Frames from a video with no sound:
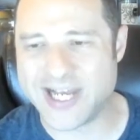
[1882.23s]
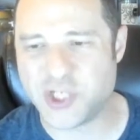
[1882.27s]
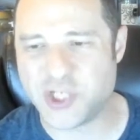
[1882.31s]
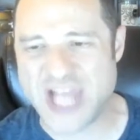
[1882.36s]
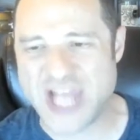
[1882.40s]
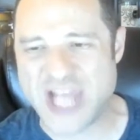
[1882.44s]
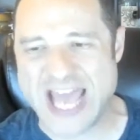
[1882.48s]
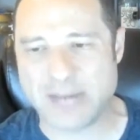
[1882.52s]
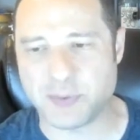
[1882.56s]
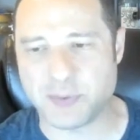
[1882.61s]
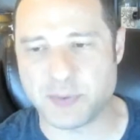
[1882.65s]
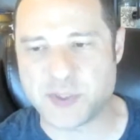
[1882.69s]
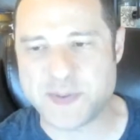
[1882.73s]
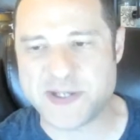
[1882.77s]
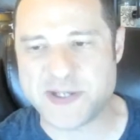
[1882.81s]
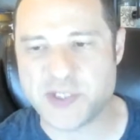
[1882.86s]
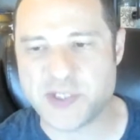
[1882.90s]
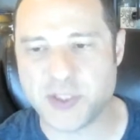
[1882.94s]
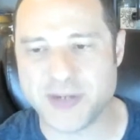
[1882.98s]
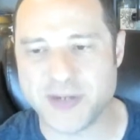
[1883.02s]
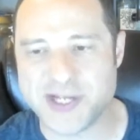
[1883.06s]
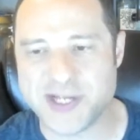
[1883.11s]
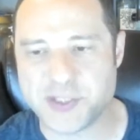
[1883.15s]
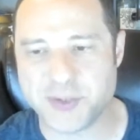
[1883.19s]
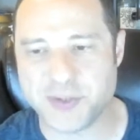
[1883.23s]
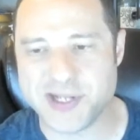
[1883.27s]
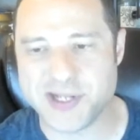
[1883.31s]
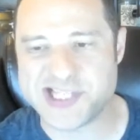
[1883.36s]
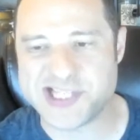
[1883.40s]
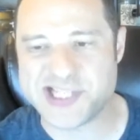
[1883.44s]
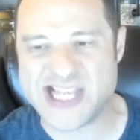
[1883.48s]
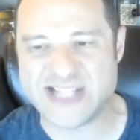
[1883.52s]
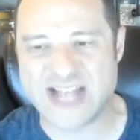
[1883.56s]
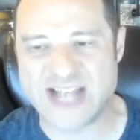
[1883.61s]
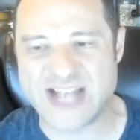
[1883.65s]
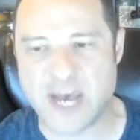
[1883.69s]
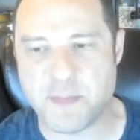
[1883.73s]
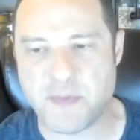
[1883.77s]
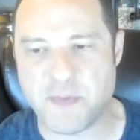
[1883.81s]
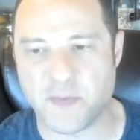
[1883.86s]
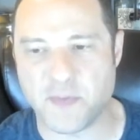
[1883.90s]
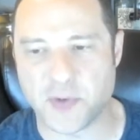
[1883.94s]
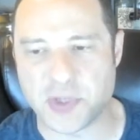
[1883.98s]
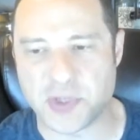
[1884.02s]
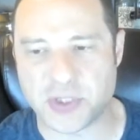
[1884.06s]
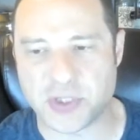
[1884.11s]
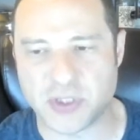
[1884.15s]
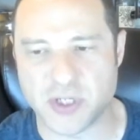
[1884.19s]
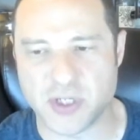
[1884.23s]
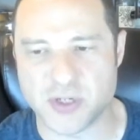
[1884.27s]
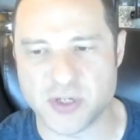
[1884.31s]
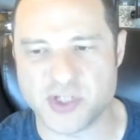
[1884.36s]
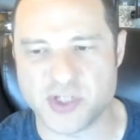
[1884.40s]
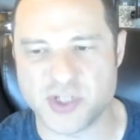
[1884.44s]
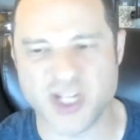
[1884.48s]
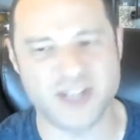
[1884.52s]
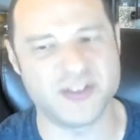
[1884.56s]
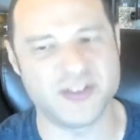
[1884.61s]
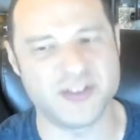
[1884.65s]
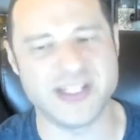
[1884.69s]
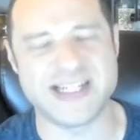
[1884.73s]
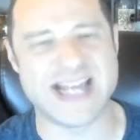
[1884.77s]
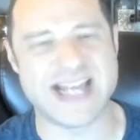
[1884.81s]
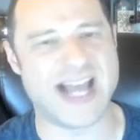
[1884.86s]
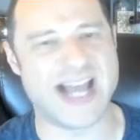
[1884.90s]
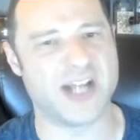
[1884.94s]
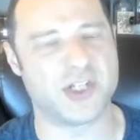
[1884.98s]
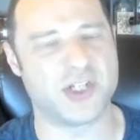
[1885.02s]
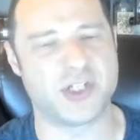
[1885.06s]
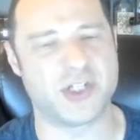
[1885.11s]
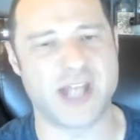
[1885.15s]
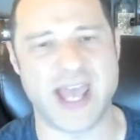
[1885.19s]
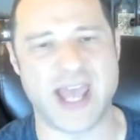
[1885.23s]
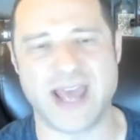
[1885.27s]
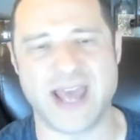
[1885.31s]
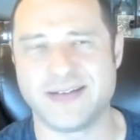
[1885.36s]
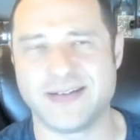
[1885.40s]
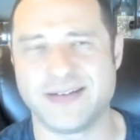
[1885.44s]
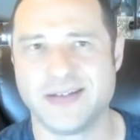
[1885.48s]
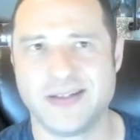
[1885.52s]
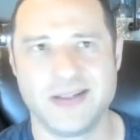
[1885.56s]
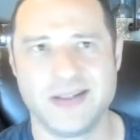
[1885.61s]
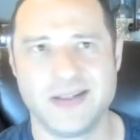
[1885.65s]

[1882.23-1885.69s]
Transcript: Chad, will specialty restaurants sell out before the cruise? Generally not, Chad.